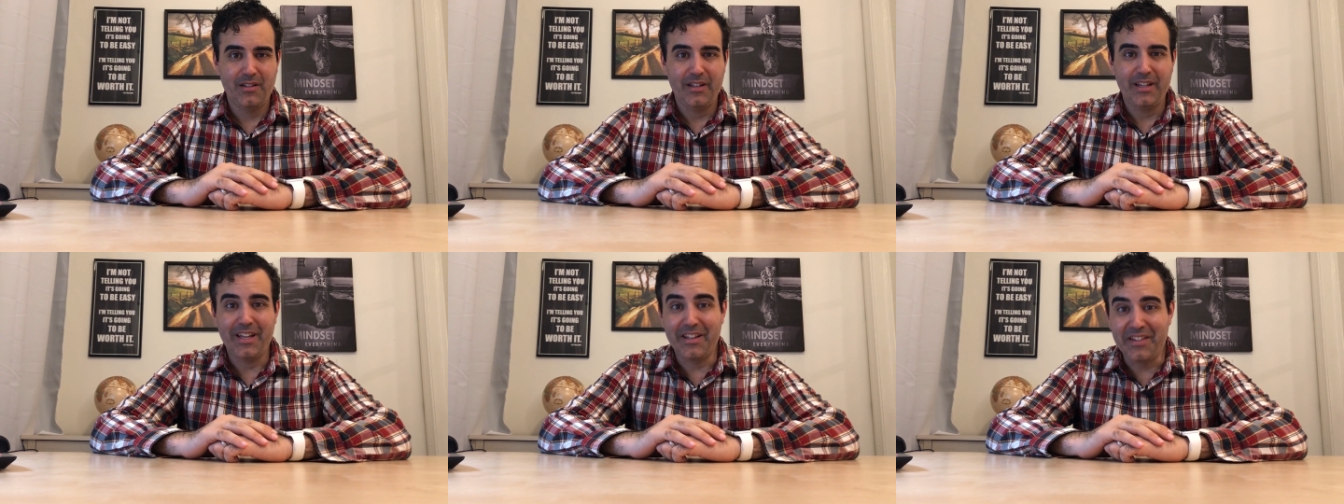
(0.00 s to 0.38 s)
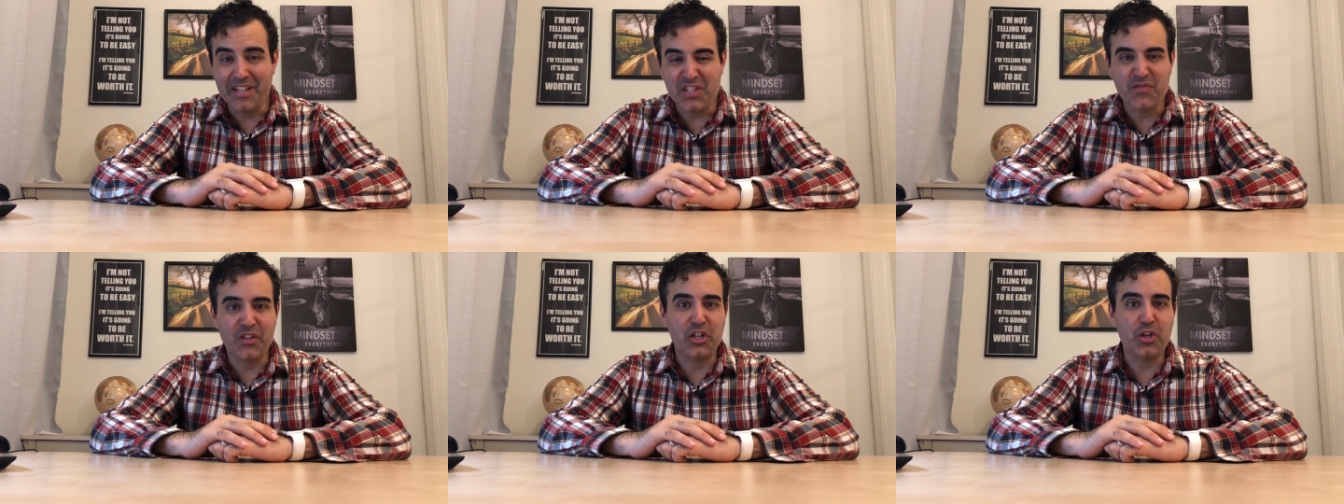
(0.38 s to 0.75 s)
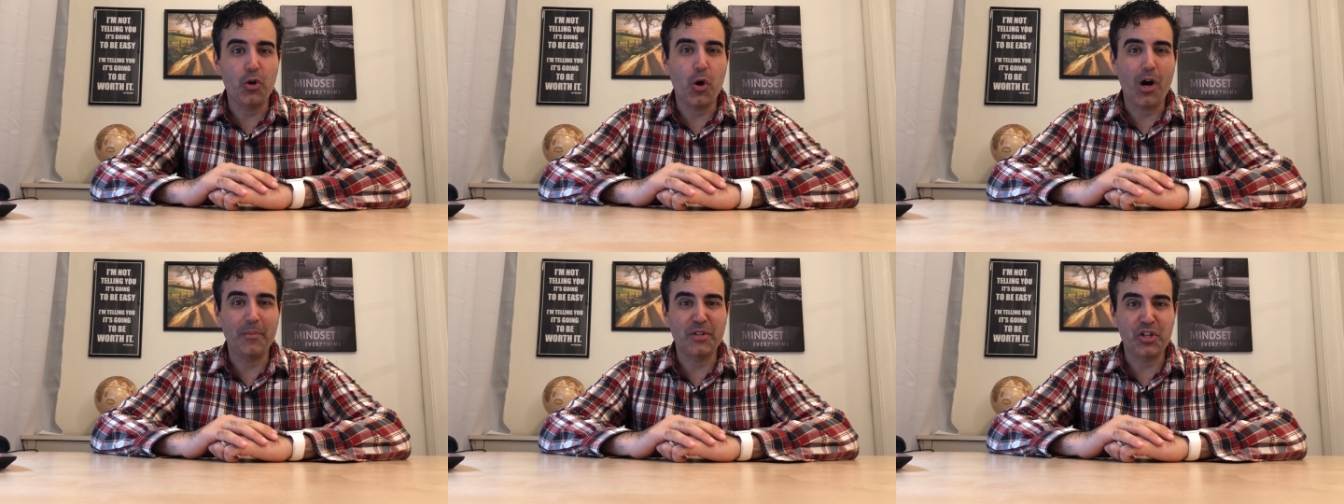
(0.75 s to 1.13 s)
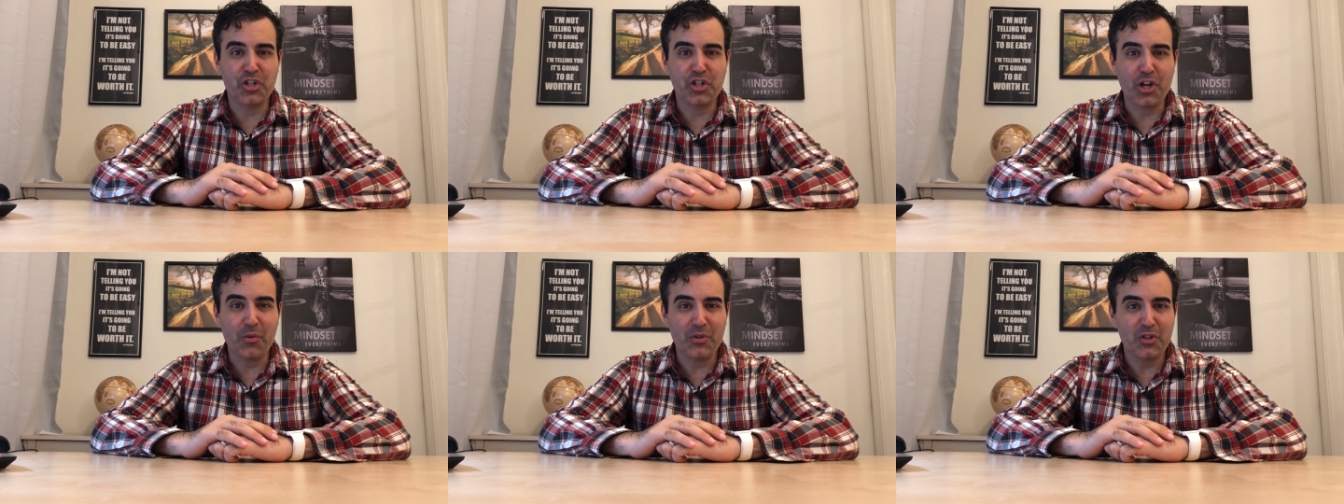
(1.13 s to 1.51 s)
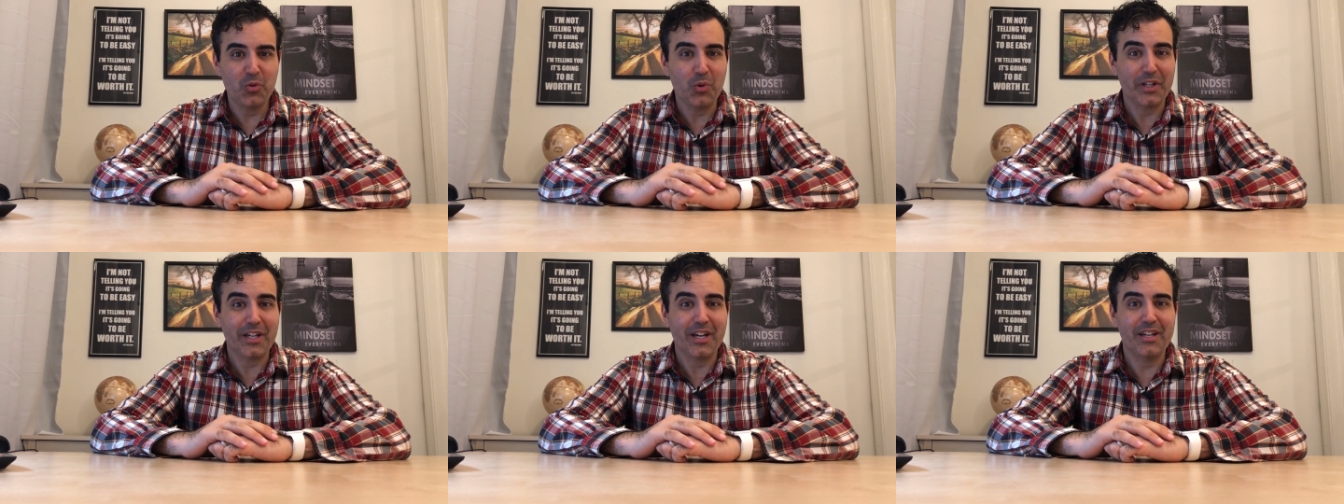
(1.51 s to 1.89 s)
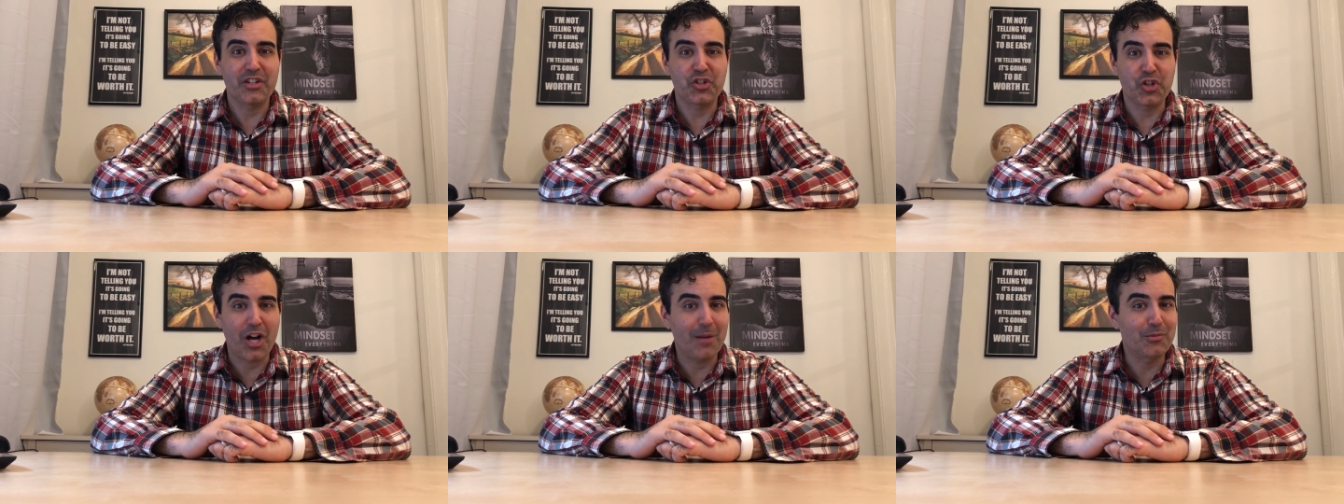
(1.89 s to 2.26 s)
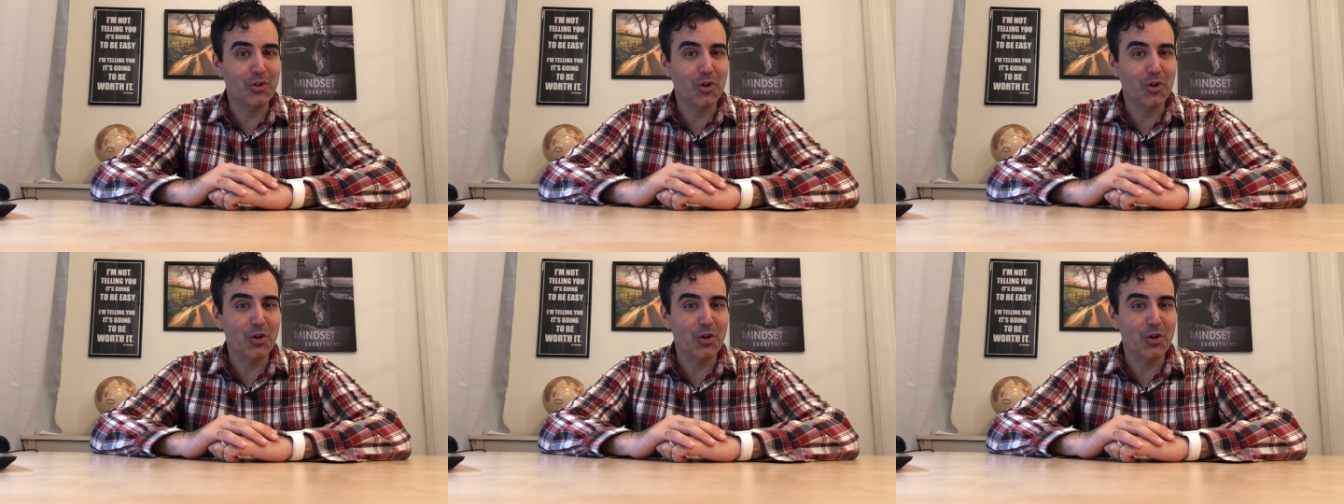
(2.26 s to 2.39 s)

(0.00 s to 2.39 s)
In this video, I'm gonna share with you what kind of job